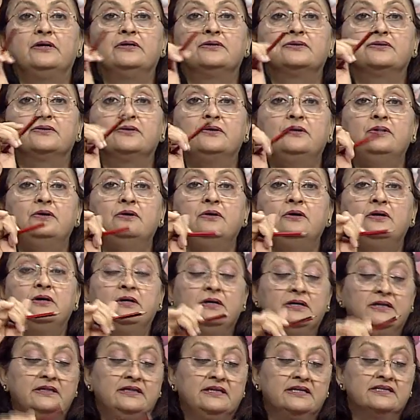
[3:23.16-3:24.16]
So,
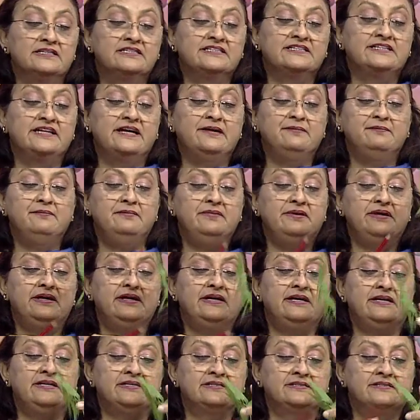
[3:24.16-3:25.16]
the stem
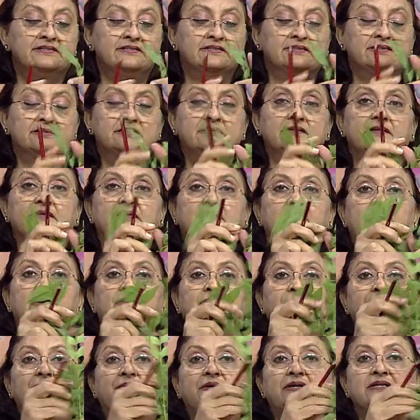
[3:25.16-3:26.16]
is
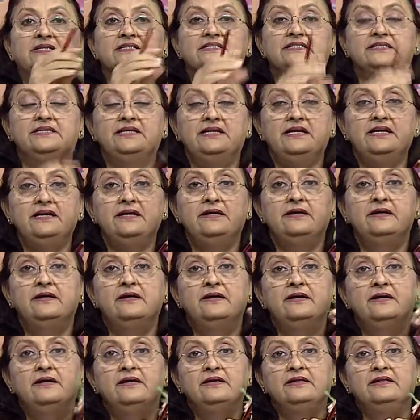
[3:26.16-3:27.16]
now you can see
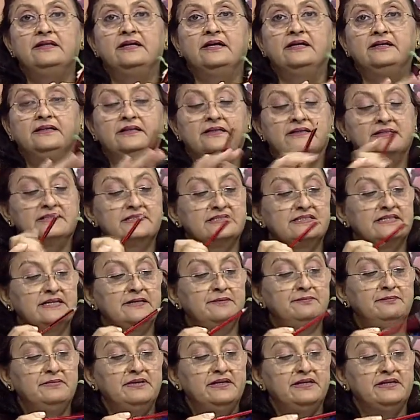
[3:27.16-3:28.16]
that the
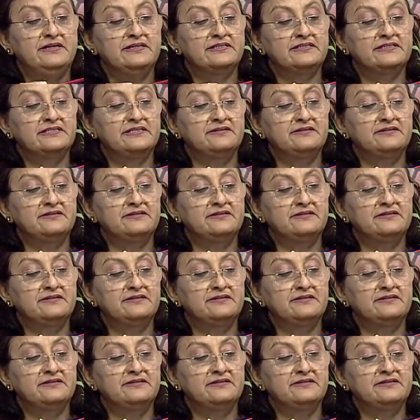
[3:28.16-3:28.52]
stem is